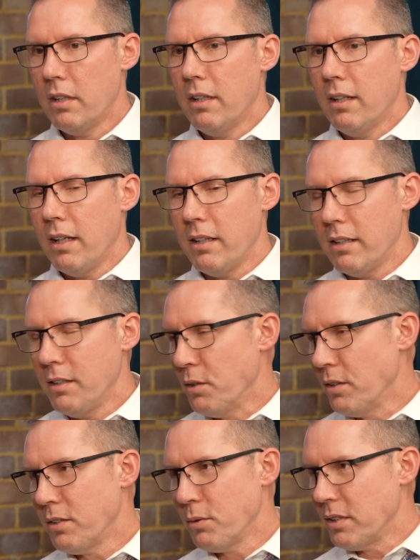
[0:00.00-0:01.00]
and
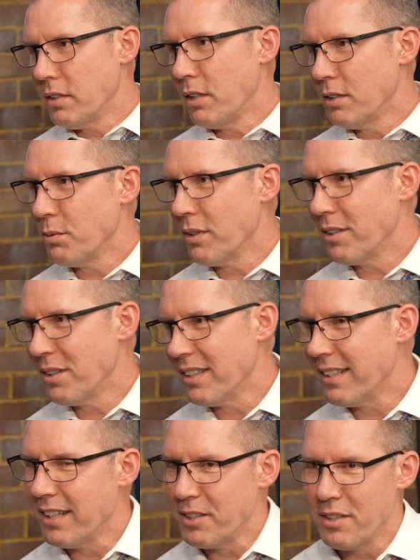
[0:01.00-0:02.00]
this always starts with good
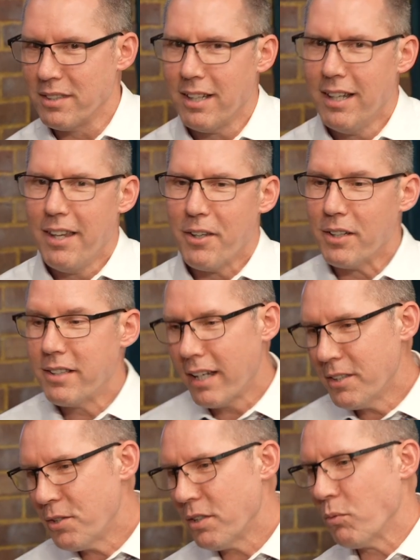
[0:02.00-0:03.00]
intentions, their
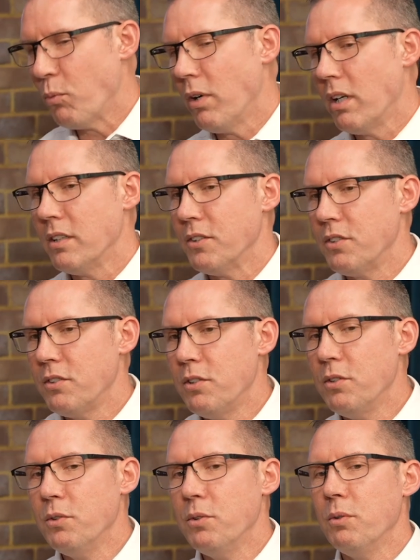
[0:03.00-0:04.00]
intention was
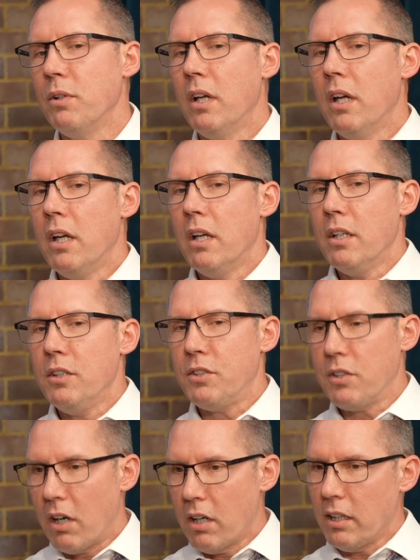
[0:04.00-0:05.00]
to
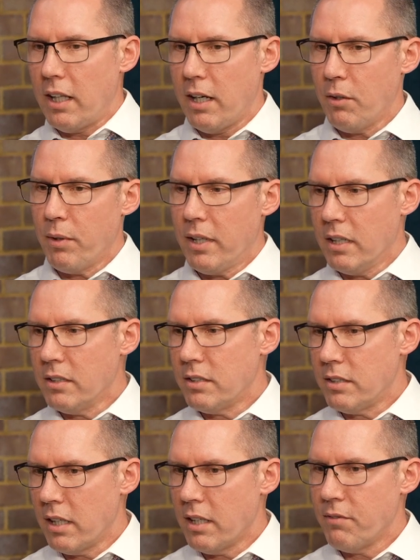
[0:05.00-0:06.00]
start allowing
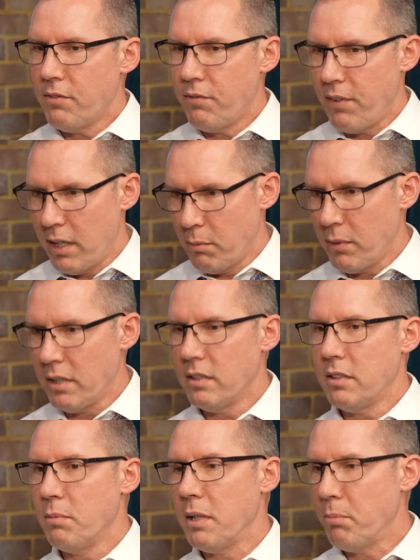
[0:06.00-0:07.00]
unsaved families
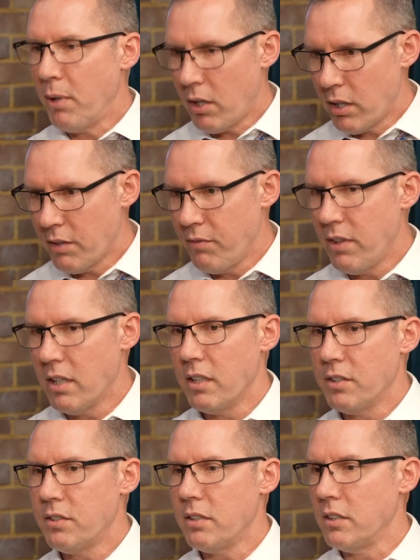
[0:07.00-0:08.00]
to be a part of
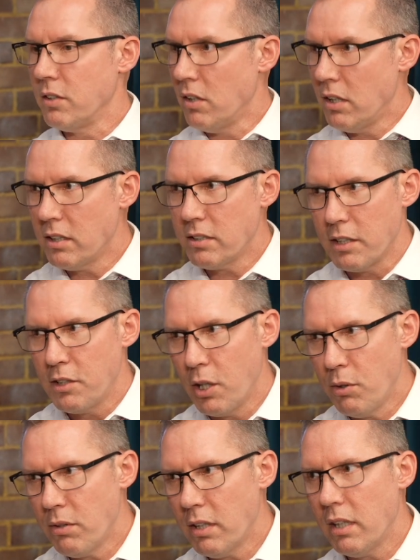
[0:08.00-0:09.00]
this as long as they
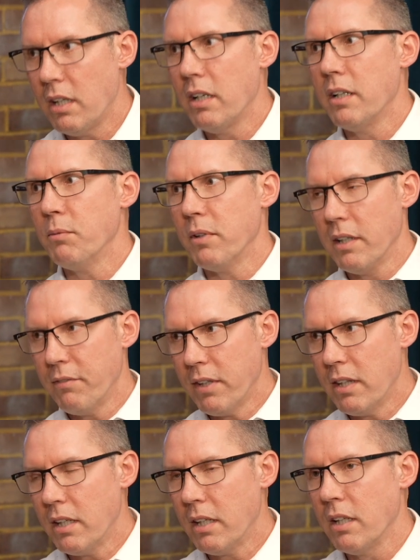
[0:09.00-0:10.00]
toe the line with
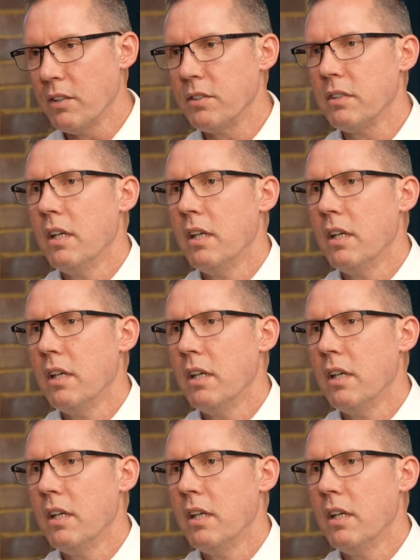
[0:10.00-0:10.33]
everything else.